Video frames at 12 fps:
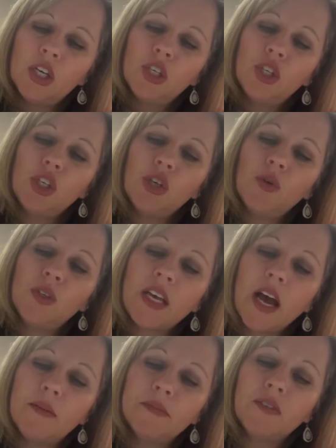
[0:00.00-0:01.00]
2
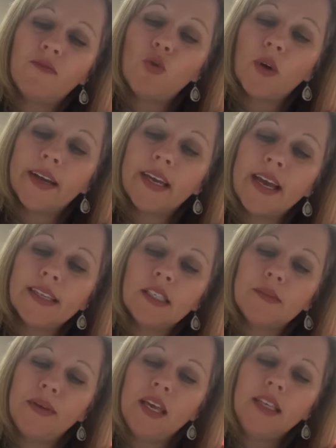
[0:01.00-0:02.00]
times 4
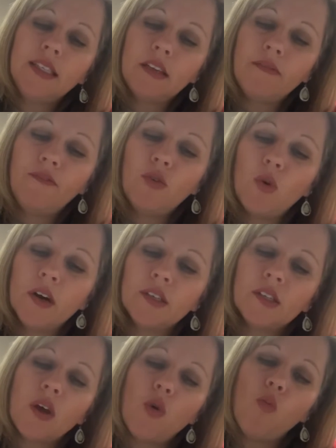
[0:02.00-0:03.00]
gets me to 4.
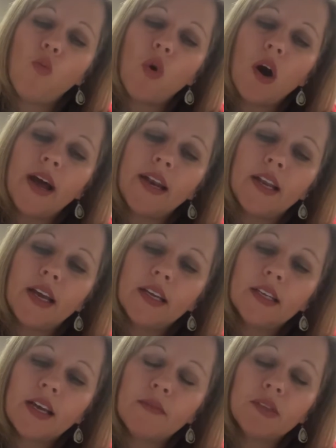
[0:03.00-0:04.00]
So 1
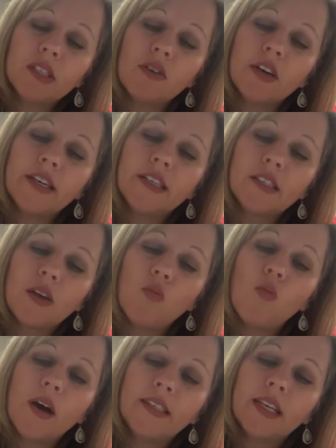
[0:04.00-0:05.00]

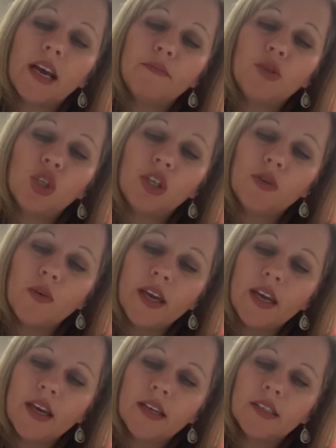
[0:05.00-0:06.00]
times 2
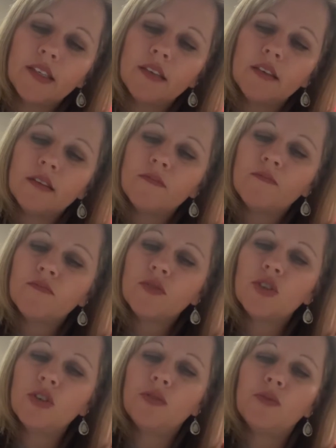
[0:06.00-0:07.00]
is
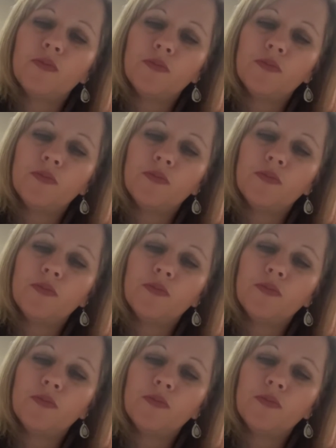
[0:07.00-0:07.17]
2.